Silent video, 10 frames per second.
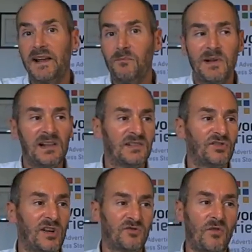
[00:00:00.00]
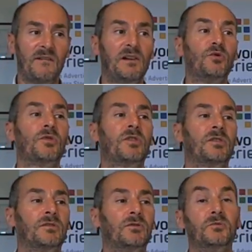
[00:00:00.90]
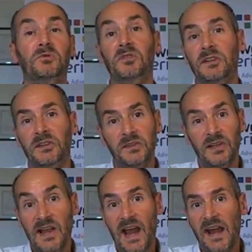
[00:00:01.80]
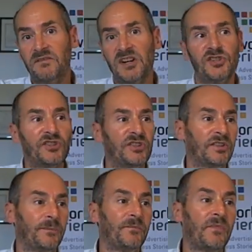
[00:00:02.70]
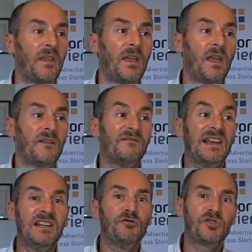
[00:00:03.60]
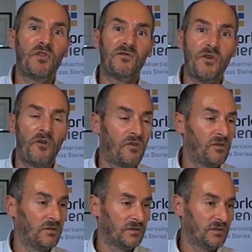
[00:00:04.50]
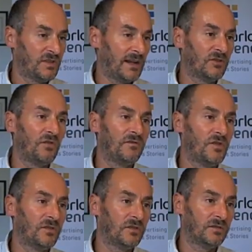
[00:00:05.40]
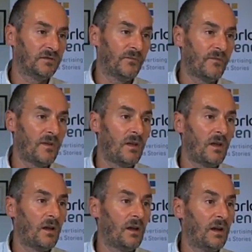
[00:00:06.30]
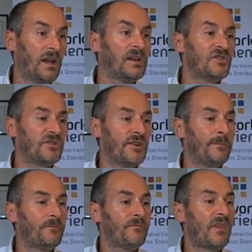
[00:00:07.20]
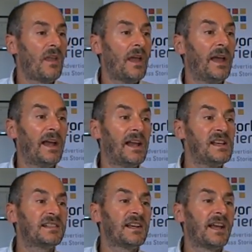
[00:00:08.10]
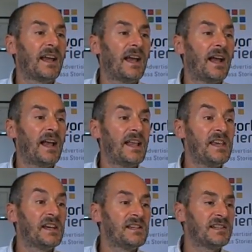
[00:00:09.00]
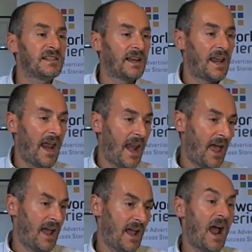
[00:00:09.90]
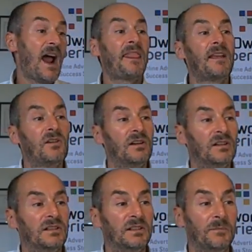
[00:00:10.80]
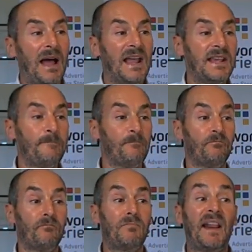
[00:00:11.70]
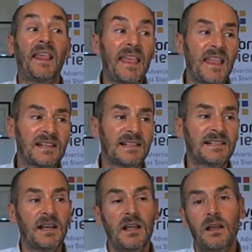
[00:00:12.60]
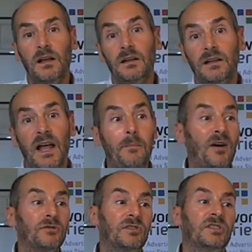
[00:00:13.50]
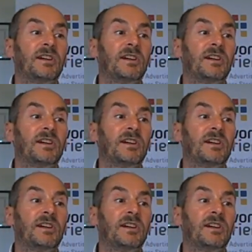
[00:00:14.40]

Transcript: campaigns, just to have a look to the average values of your sector, of your industry. Here is an article by Brad Geddes about